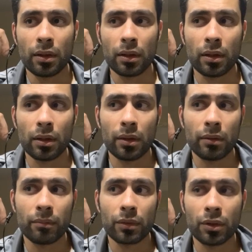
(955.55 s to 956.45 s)

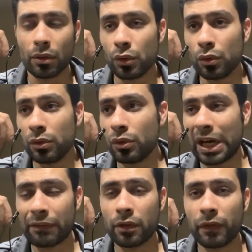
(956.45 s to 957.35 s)
You know, you'd
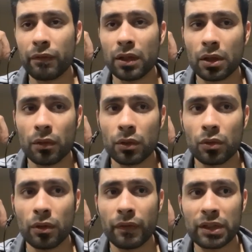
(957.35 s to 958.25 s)
have to favor the current
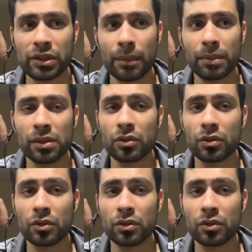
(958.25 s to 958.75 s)
unified champion.